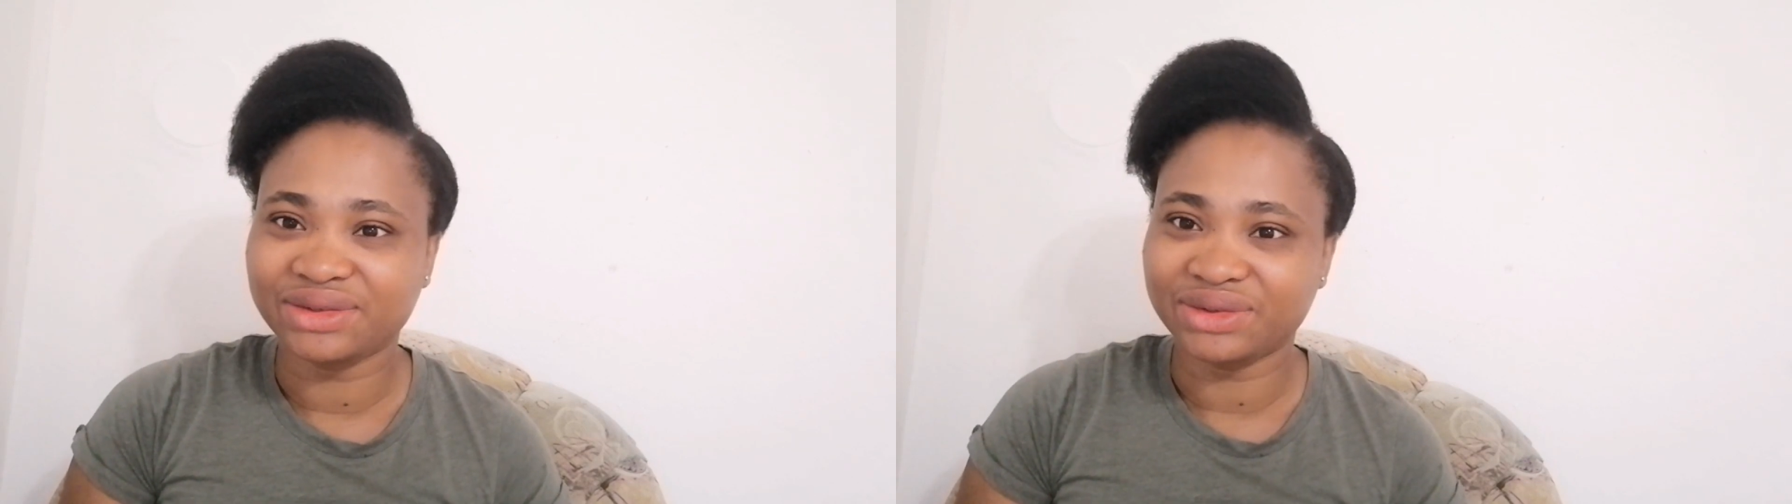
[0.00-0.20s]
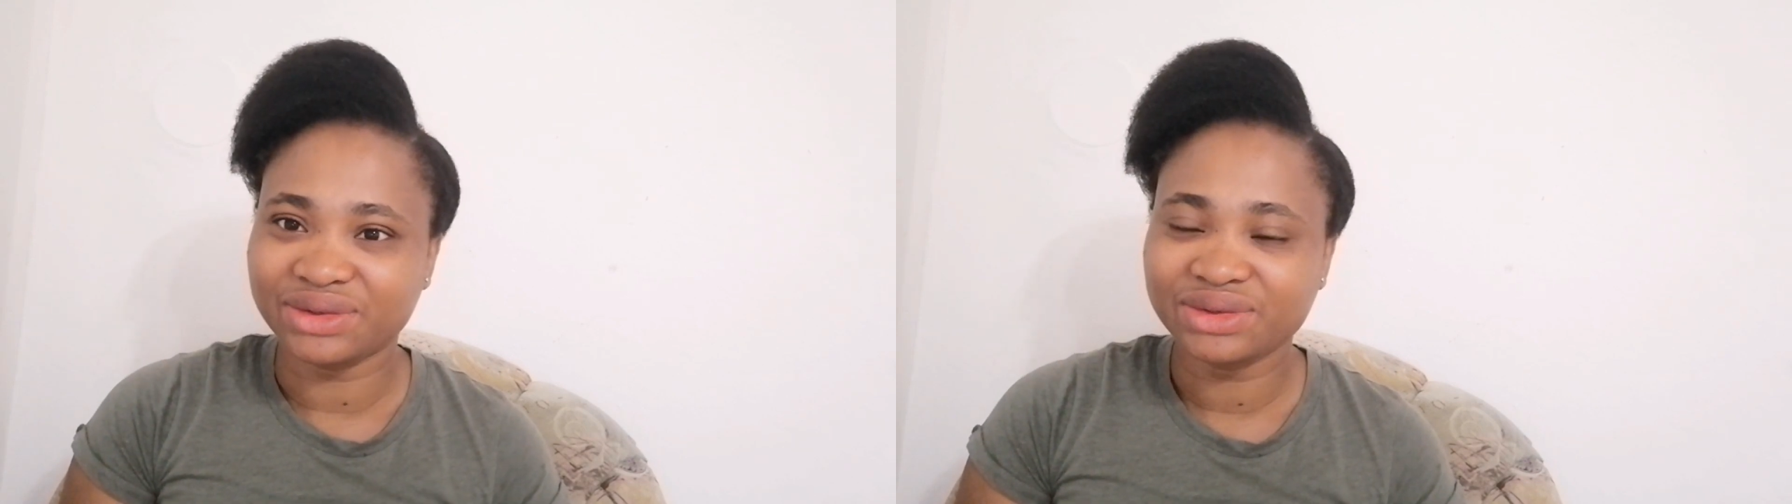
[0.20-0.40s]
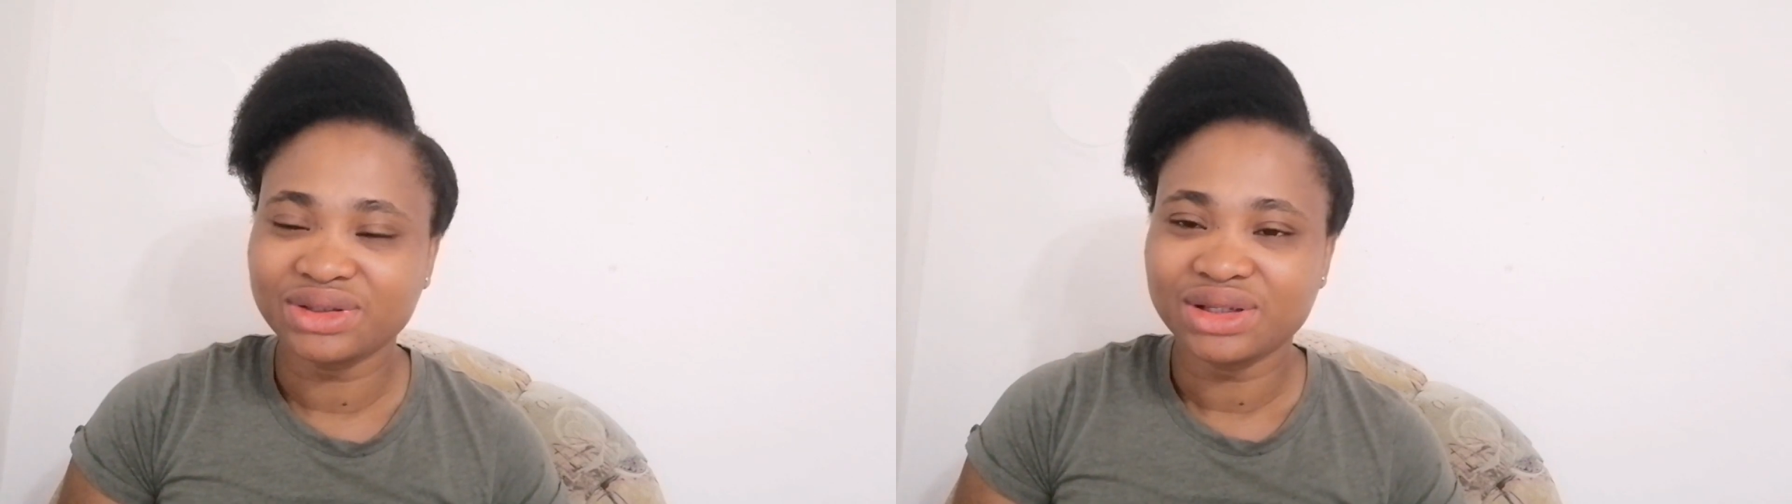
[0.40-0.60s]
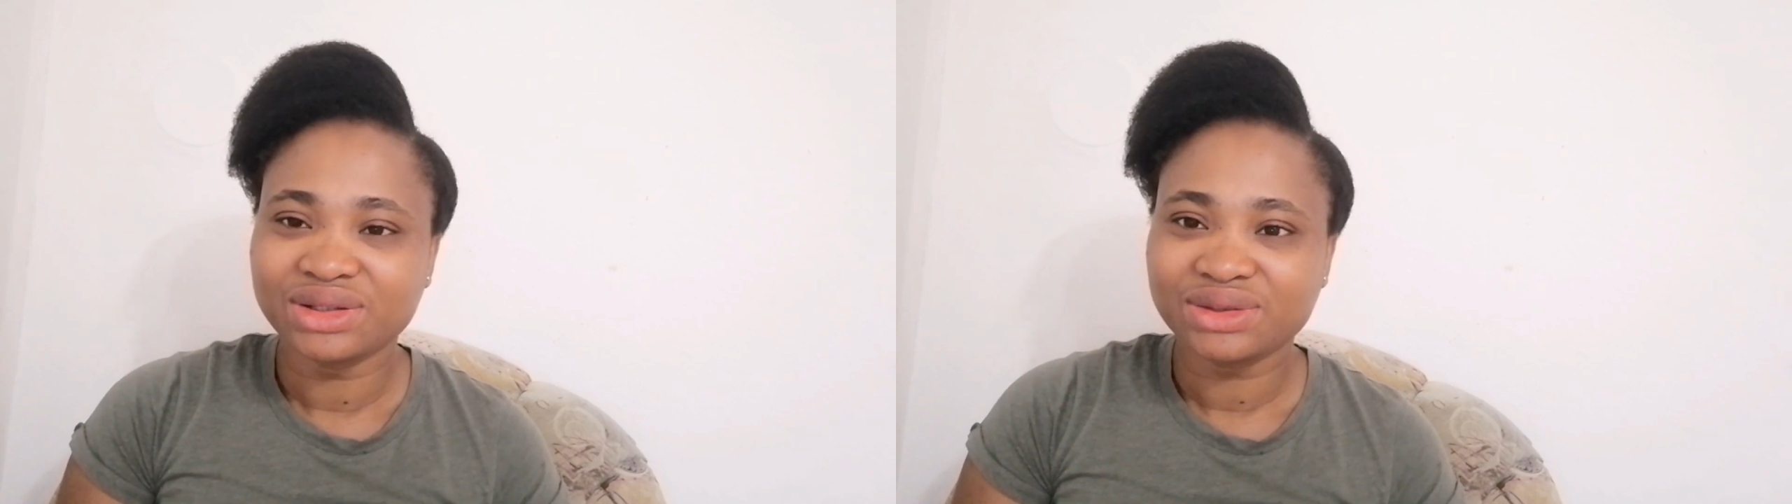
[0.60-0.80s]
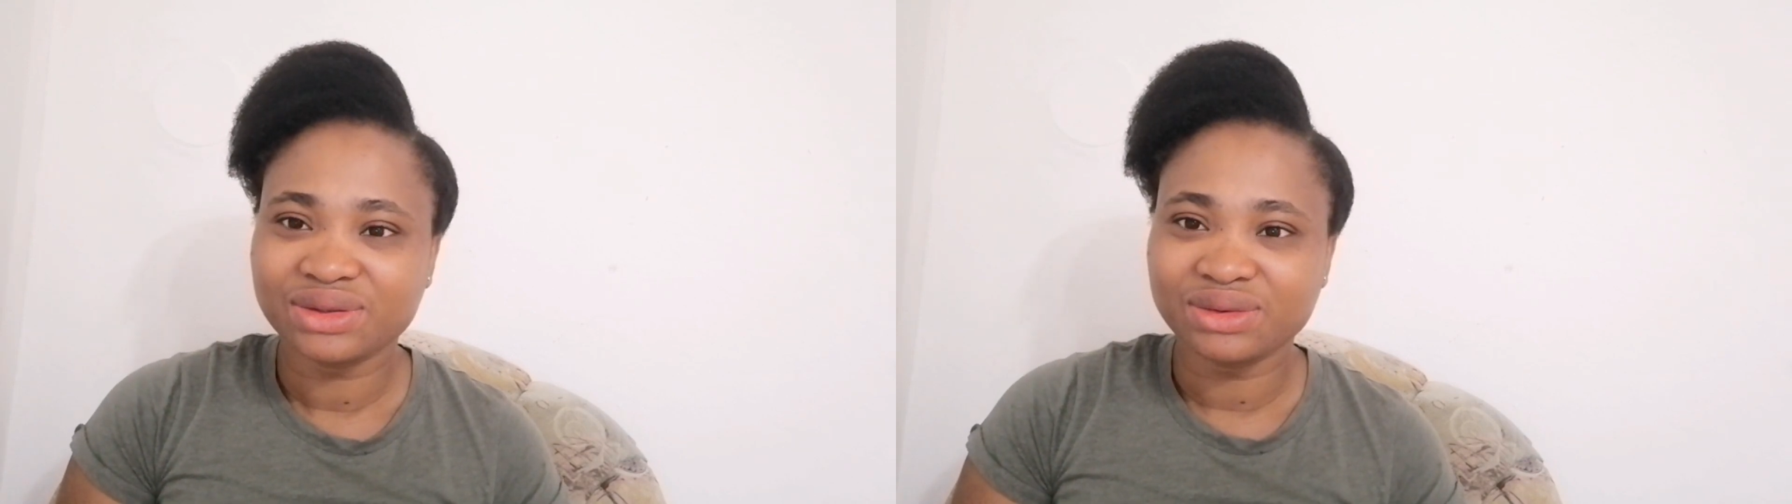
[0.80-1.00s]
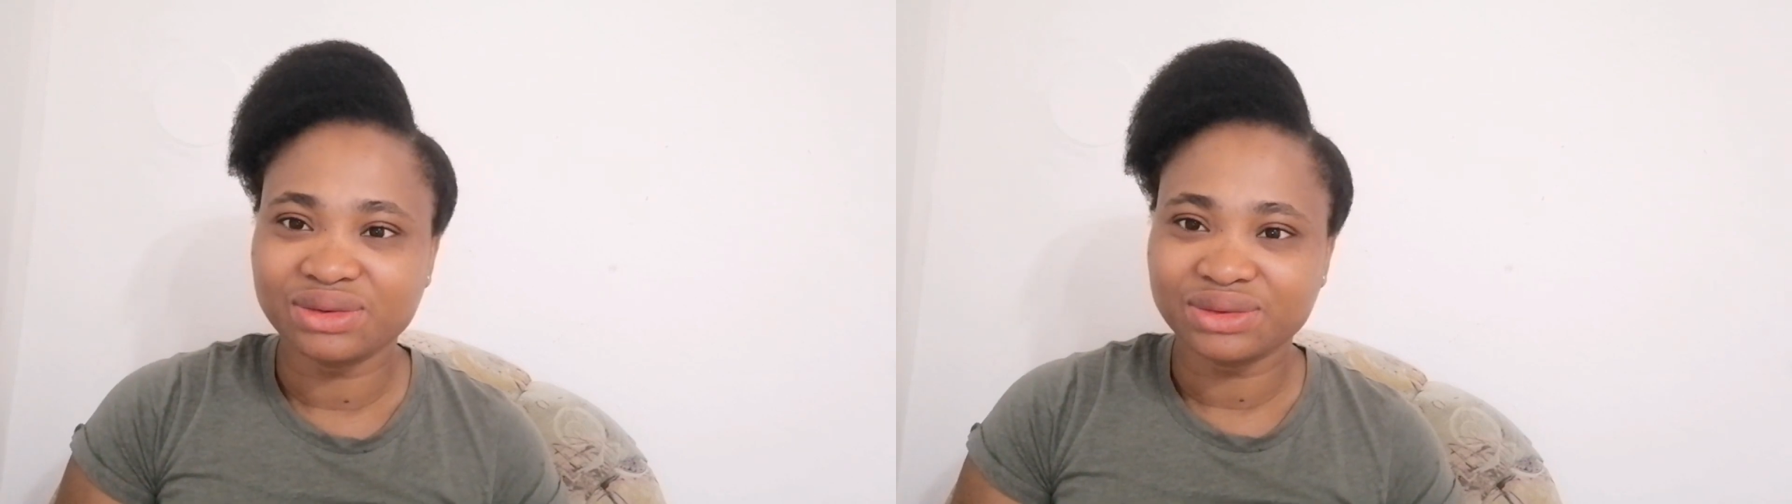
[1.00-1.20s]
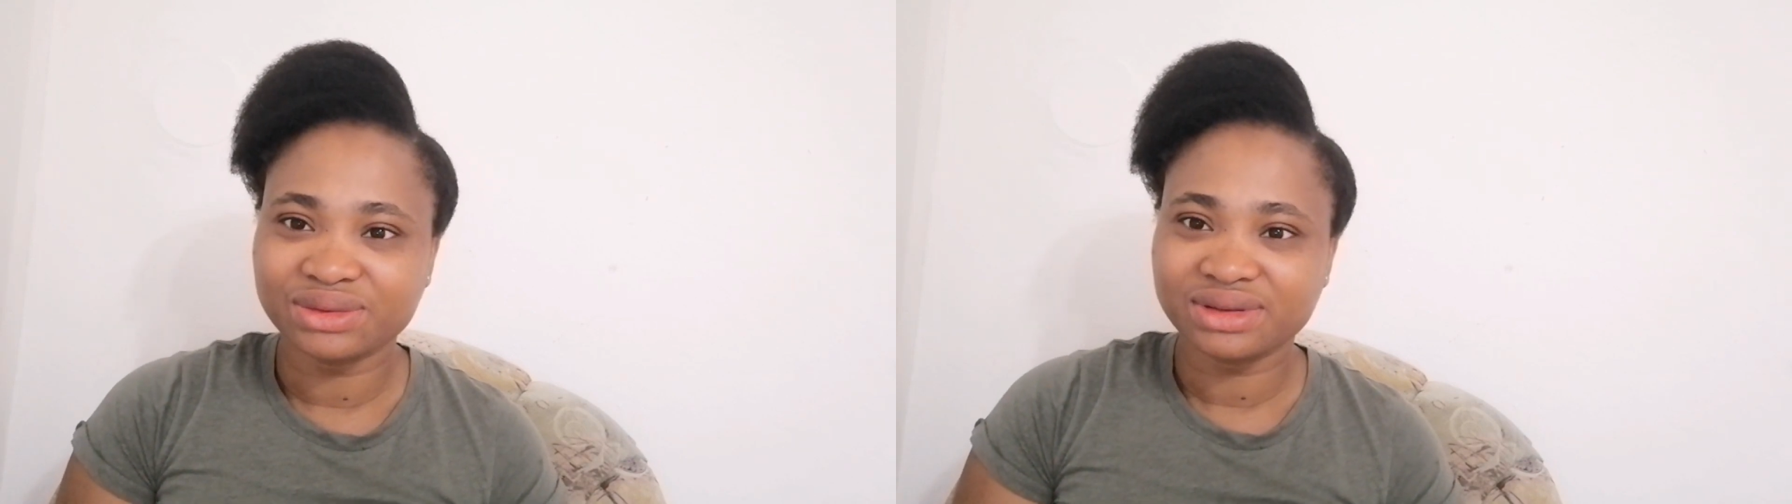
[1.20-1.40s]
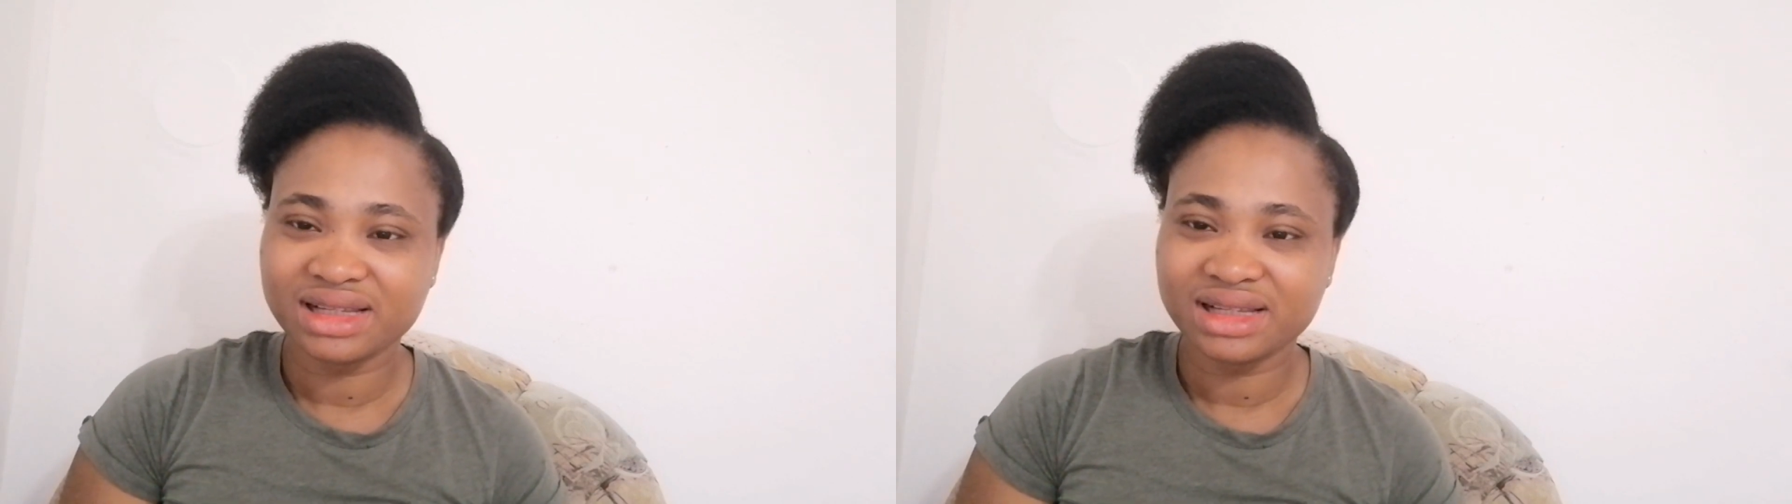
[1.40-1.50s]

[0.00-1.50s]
you know. So